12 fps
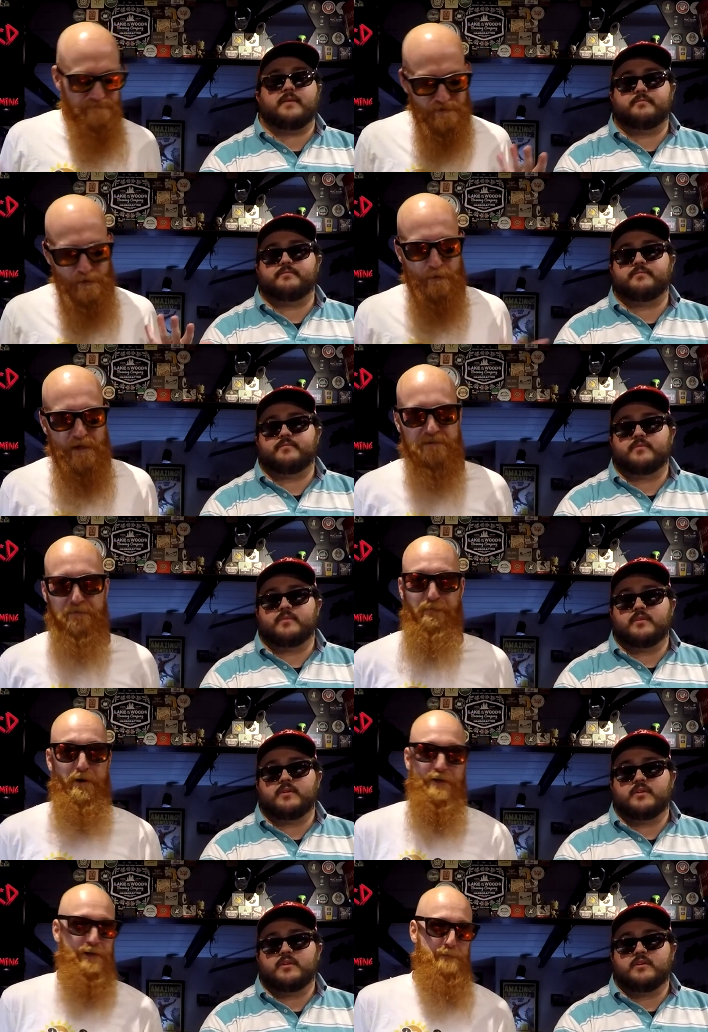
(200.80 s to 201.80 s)
Speaker 1: So that's the
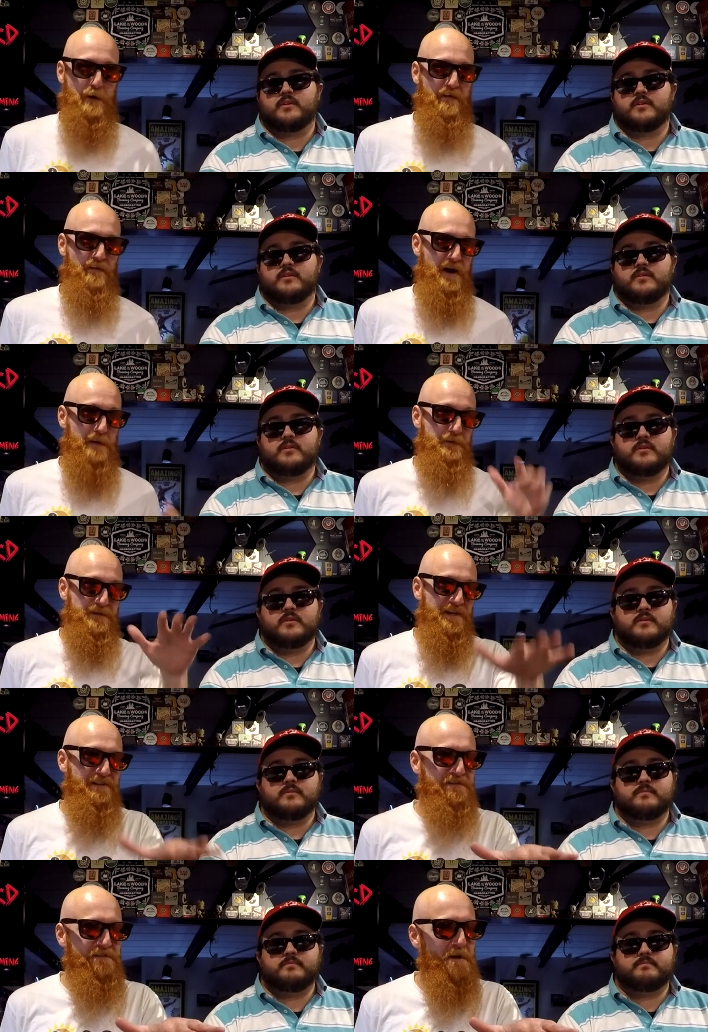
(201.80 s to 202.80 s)
freshest beer I've ever had. But
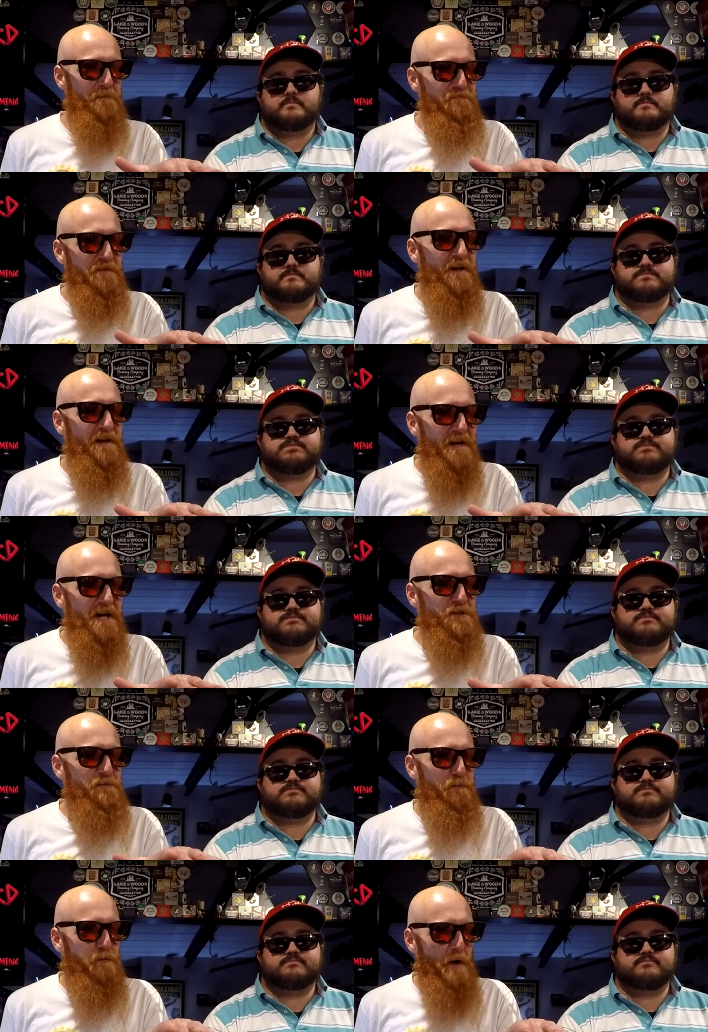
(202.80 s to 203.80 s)
this
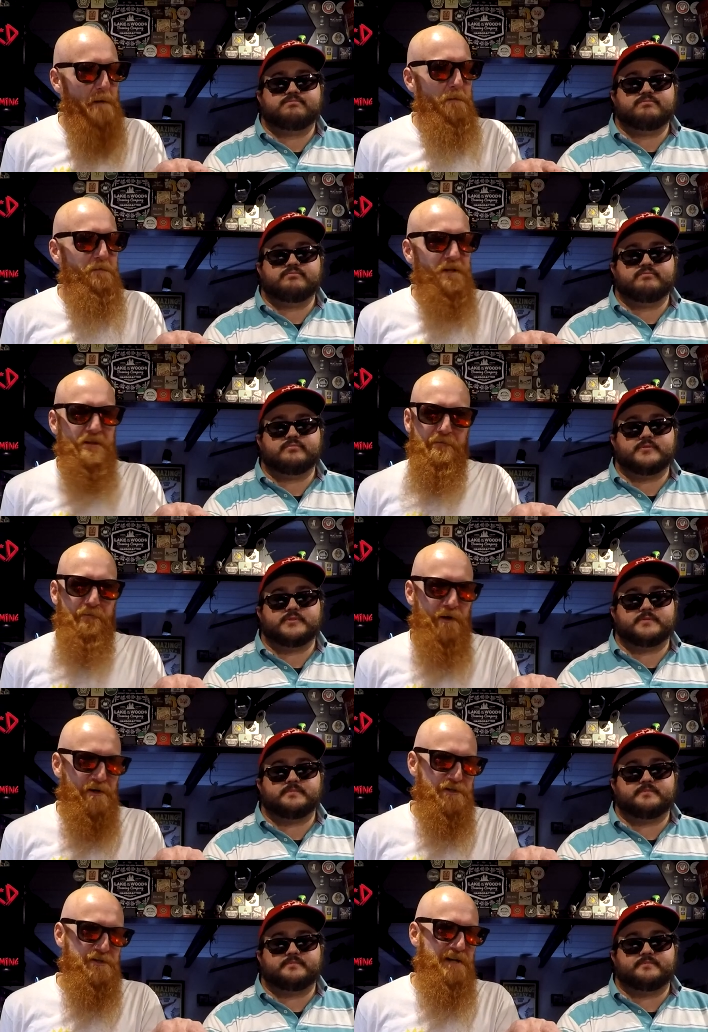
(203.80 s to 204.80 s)
is probably the
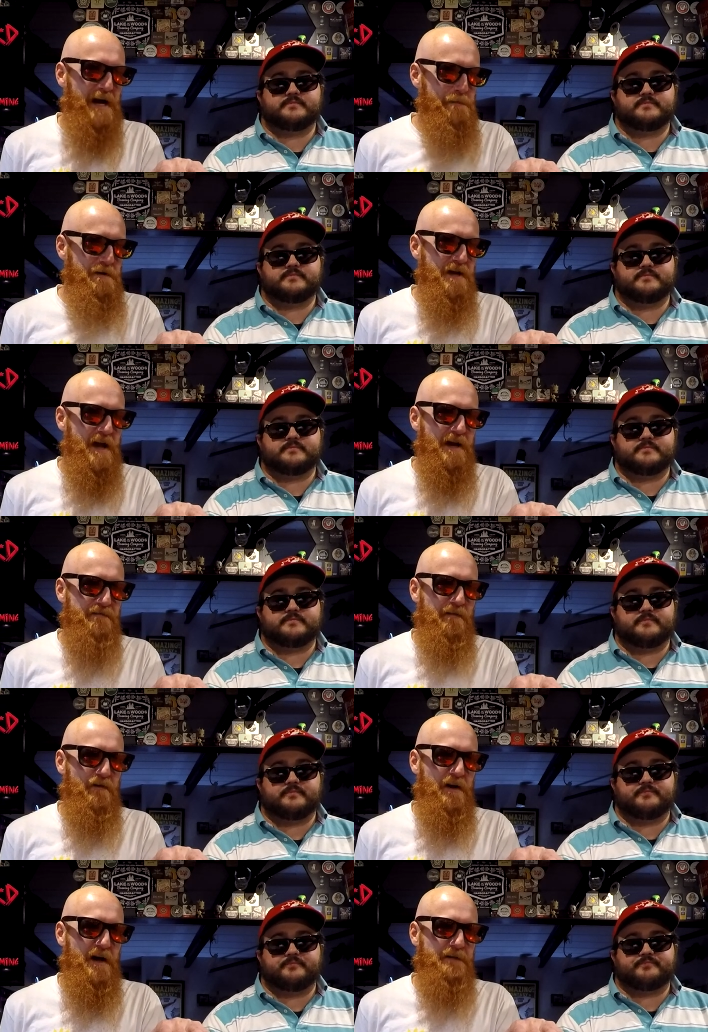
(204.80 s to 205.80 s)
freshest IPA I've
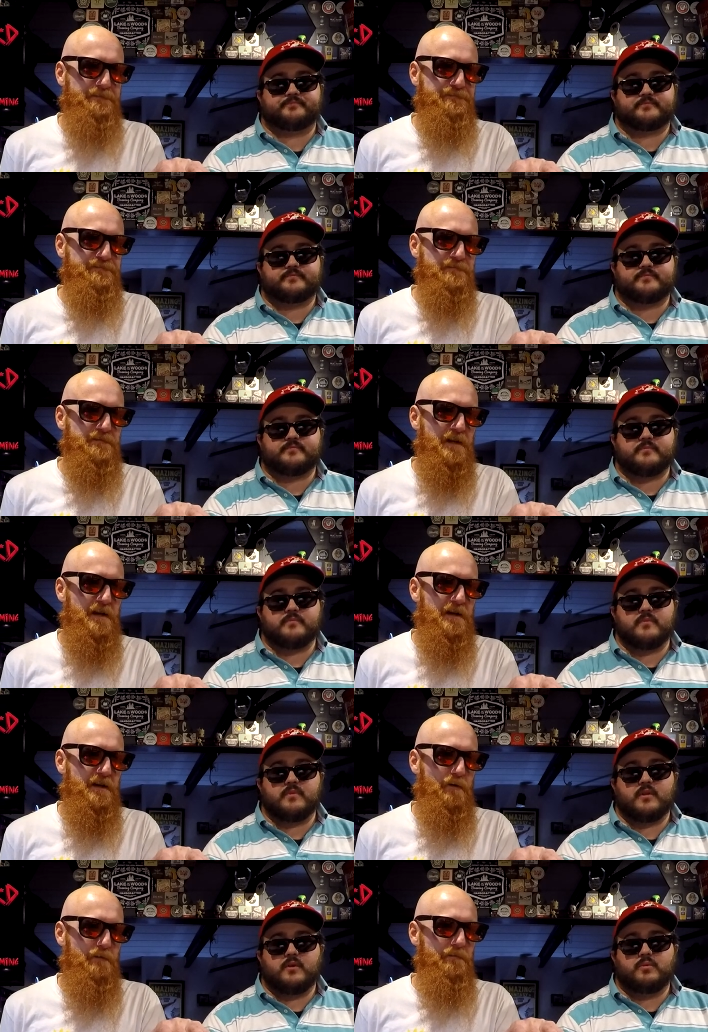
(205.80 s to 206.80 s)
ever had.
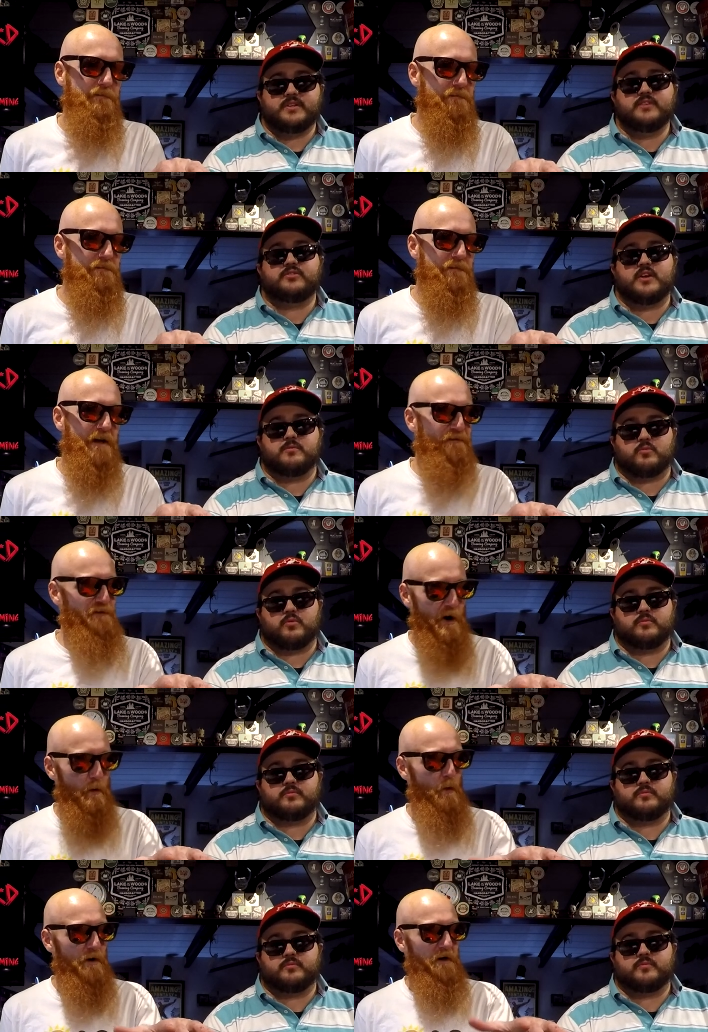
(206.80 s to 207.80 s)
Speaker 2: Well, these come if
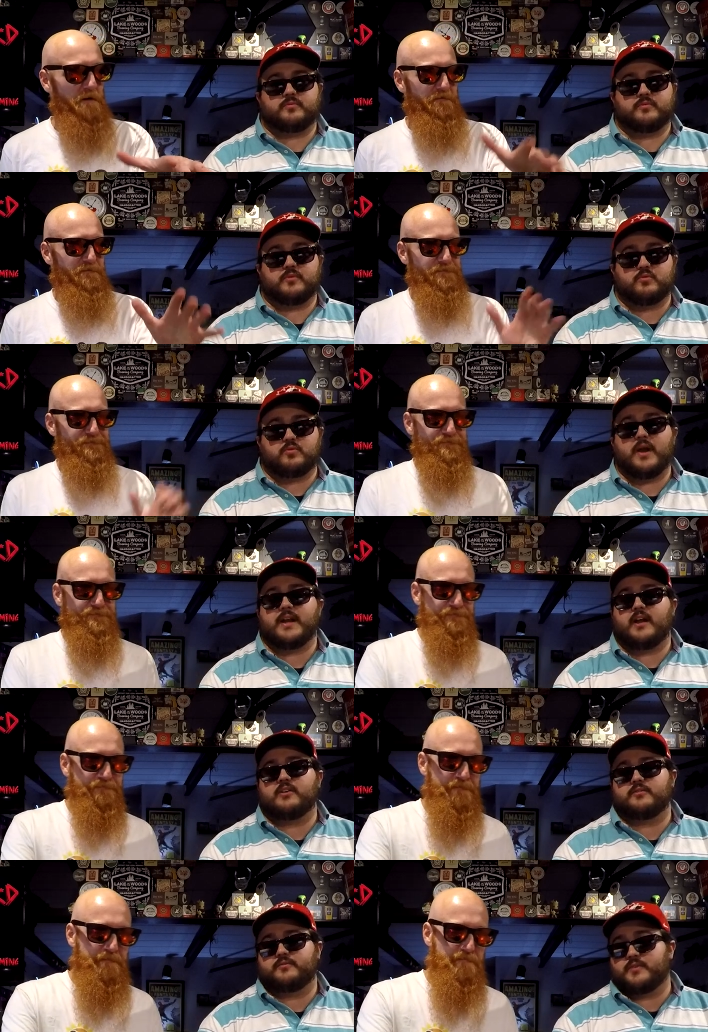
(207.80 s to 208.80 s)
not one of right
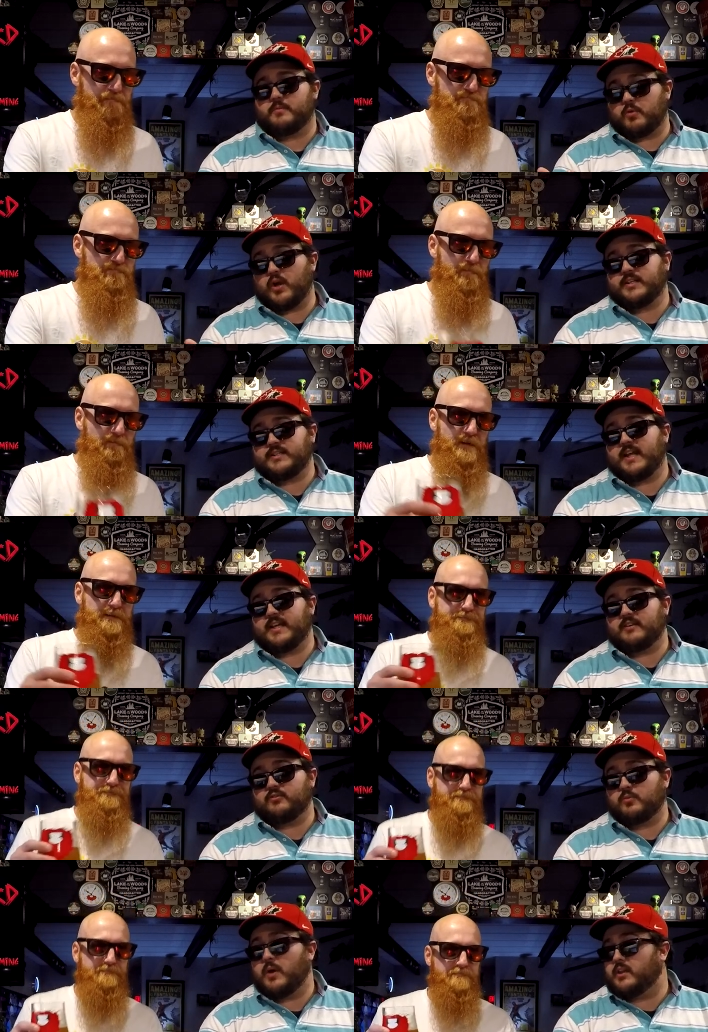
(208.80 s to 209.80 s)
out of the Bright Tank
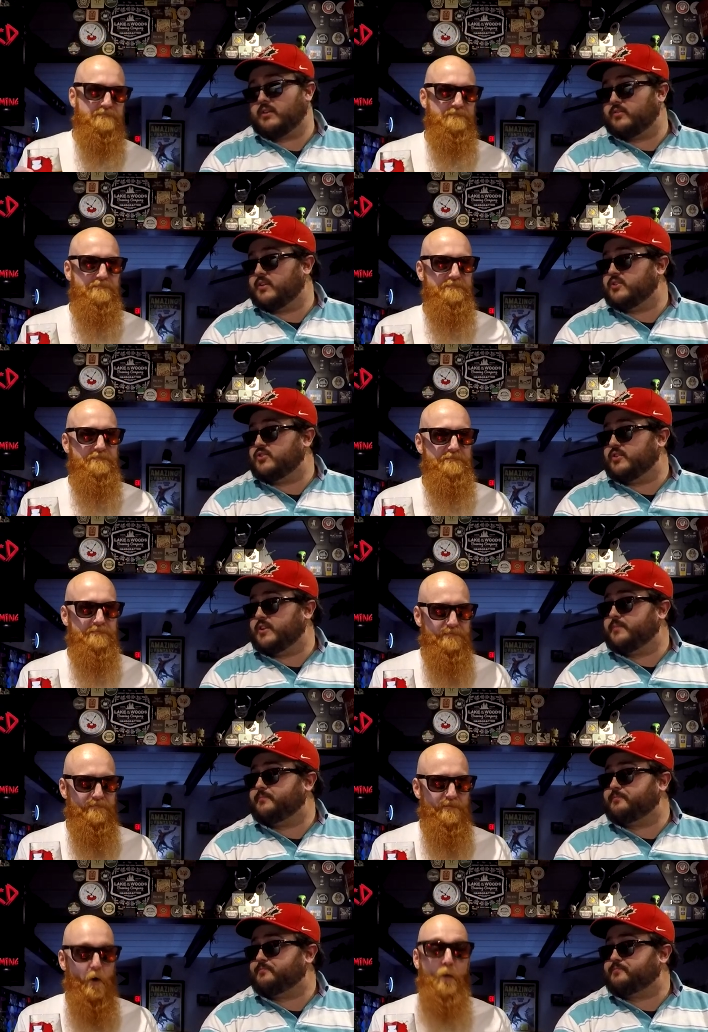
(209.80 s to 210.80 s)
as well, essentially.
Speaker 1: Oh